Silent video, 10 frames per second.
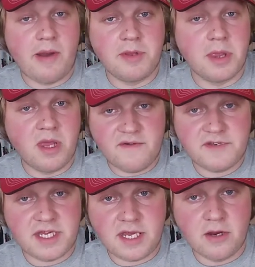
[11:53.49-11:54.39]
I would
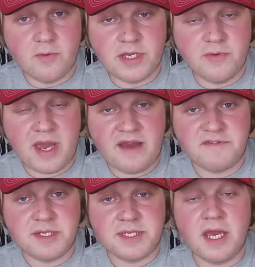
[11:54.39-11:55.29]
love to hear what you
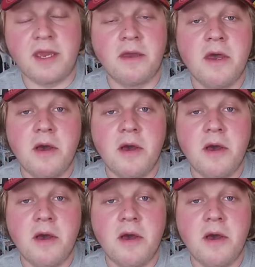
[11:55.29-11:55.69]
have to say.